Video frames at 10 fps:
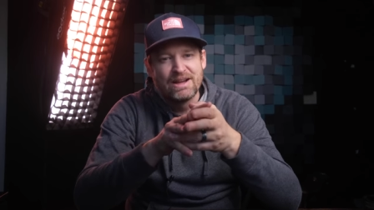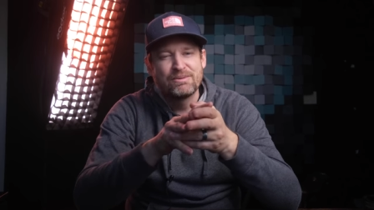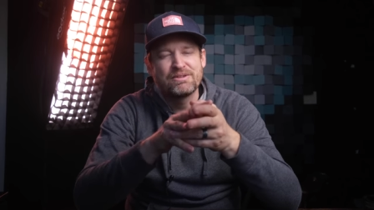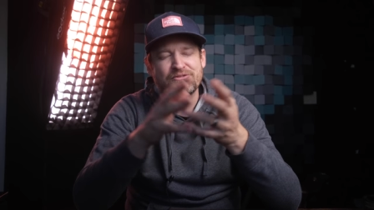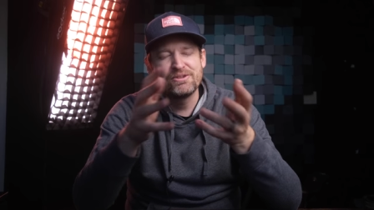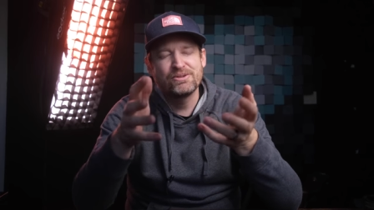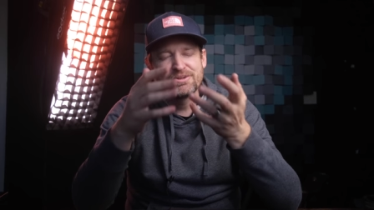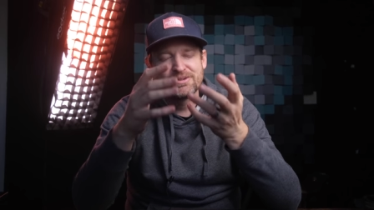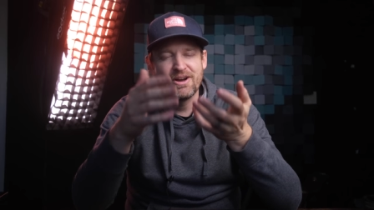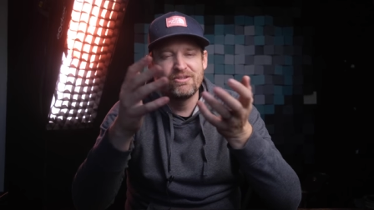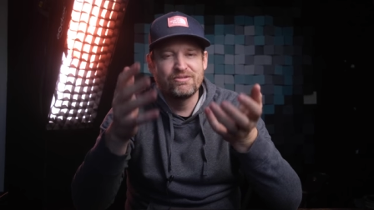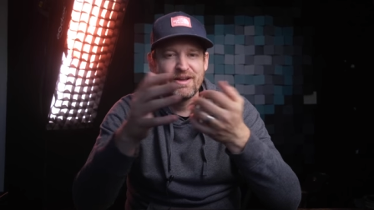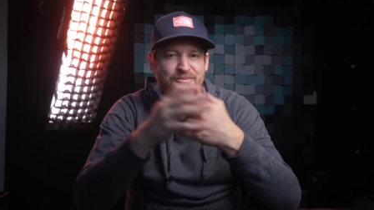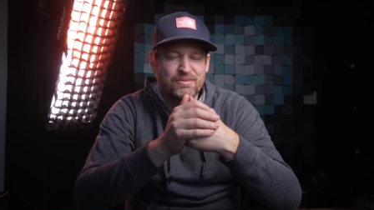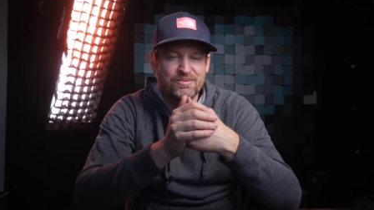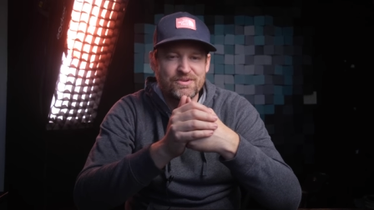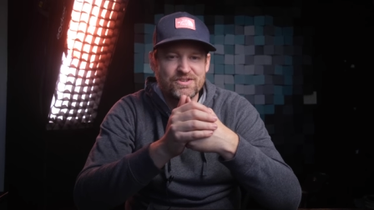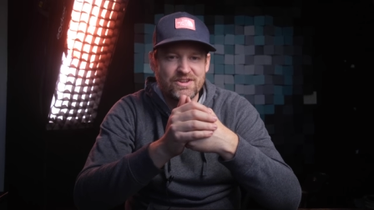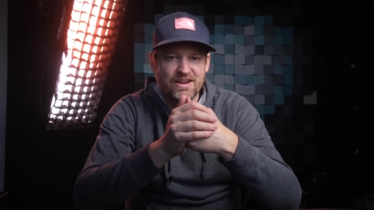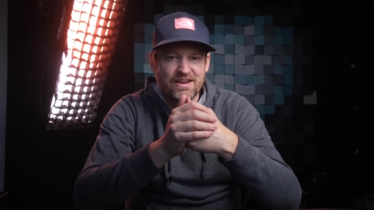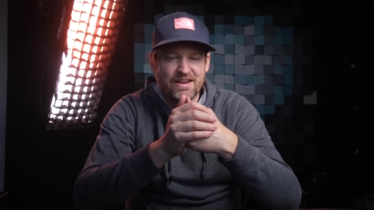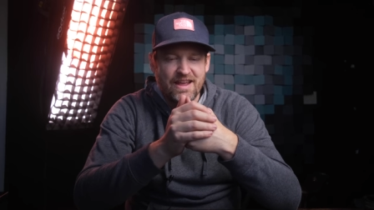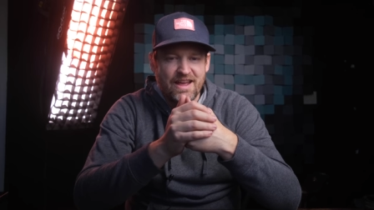We feel your love and we appreciate it.